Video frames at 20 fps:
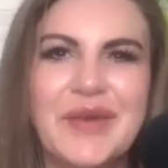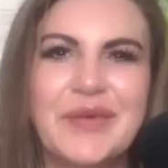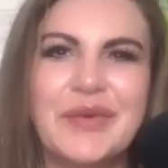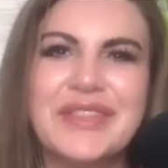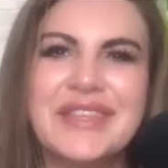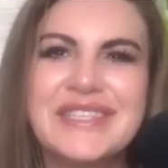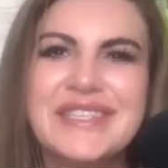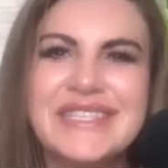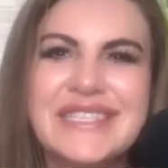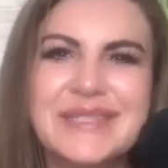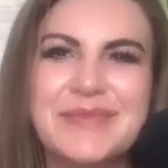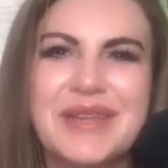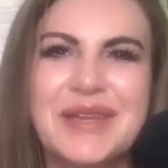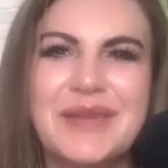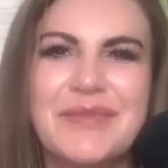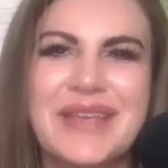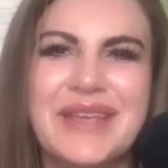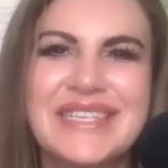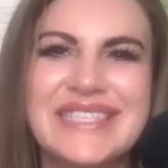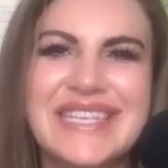Well, this has been
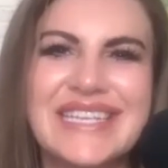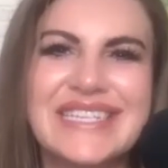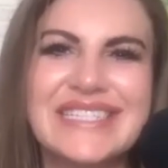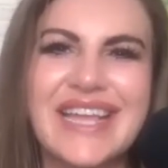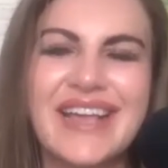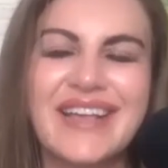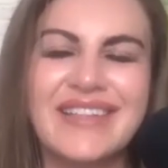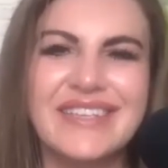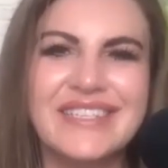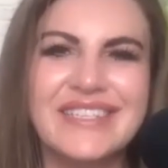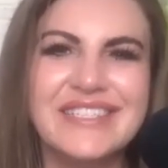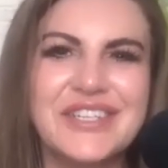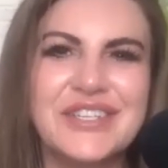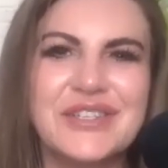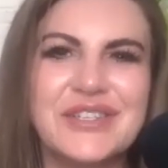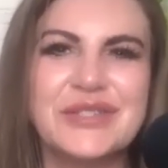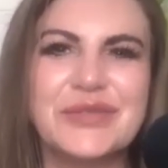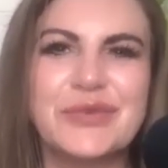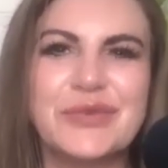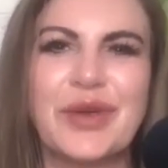amazing. Tell
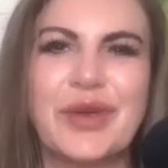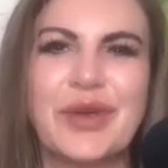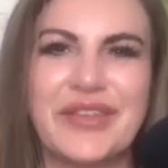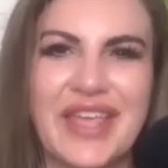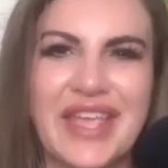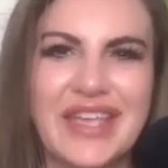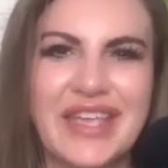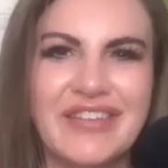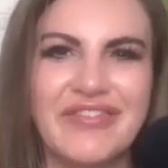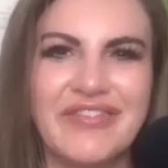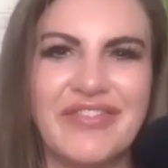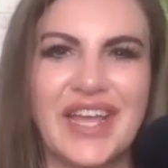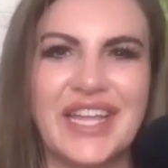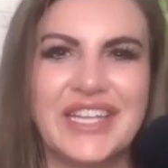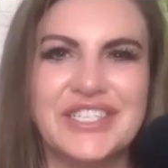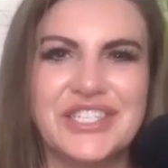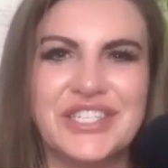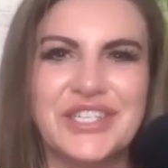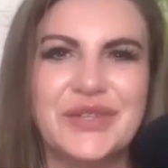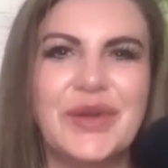listeners where they can
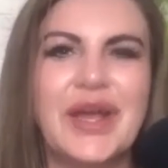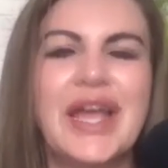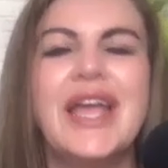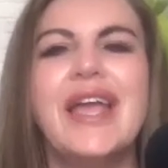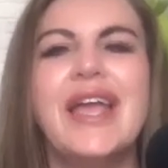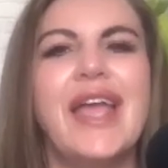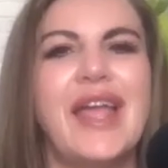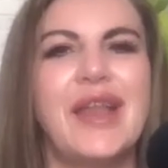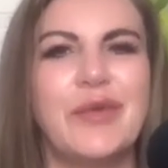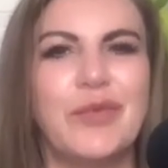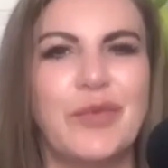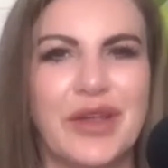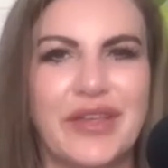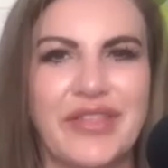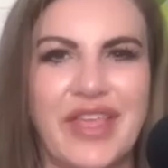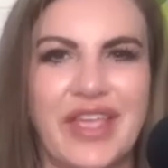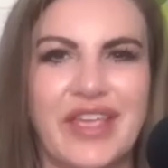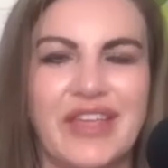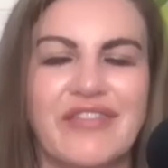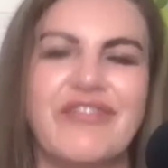find you and where
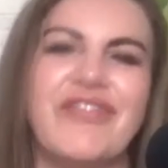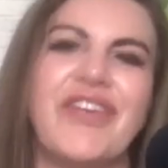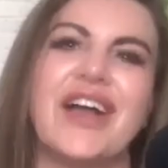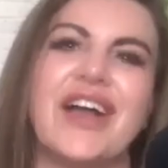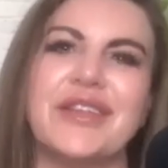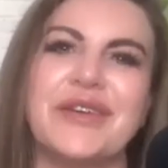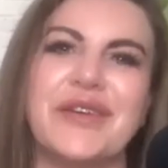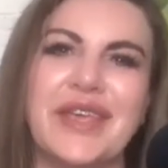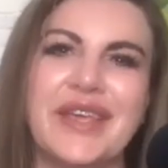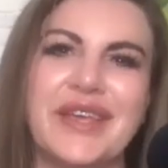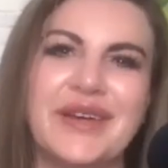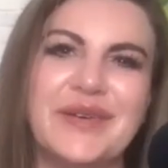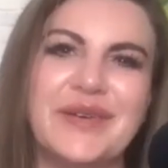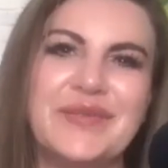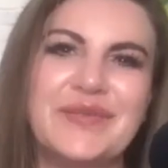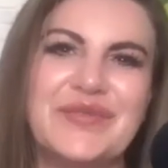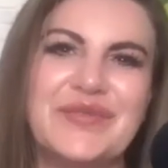they can follow you.